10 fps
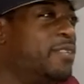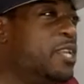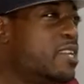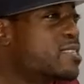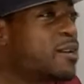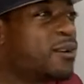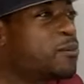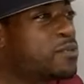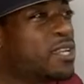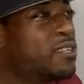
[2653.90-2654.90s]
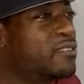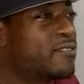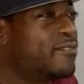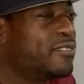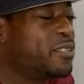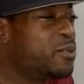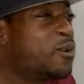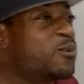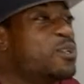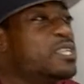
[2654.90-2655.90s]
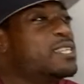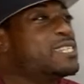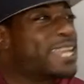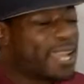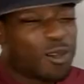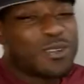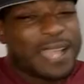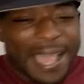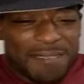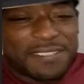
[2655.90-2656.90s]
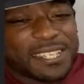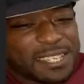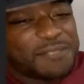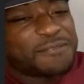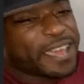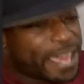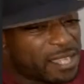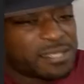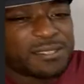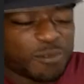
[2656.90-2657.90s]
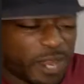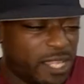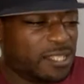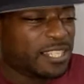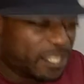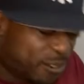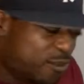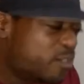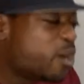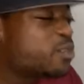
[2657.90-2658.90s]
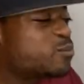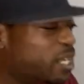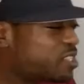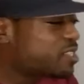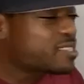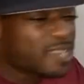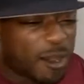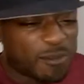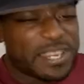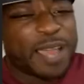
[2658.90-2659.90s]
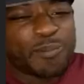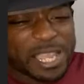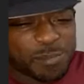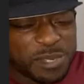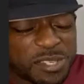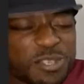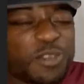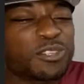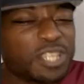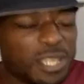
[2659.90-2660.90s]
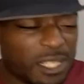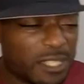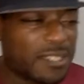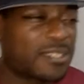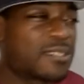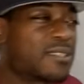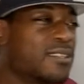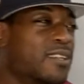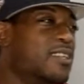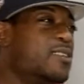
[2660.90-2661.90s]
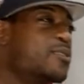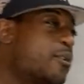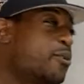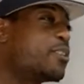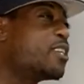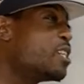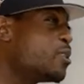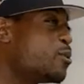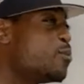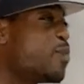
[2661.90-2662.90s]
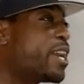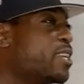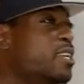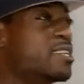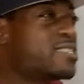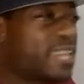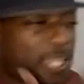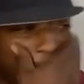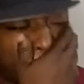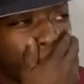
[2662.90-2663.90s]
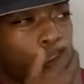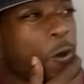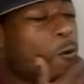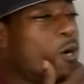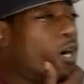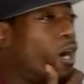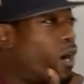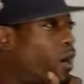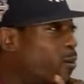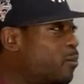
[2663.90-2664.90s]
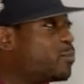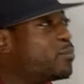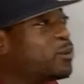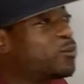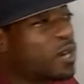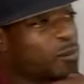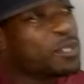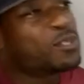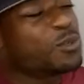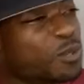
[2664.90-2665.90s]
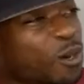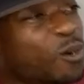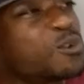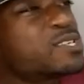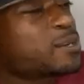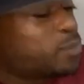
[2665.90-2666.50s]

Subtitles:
You understand what I'm saying? Now after this fast, right, and you learn about yourself, now it might be certain things you might say, but what I'm gonna do though is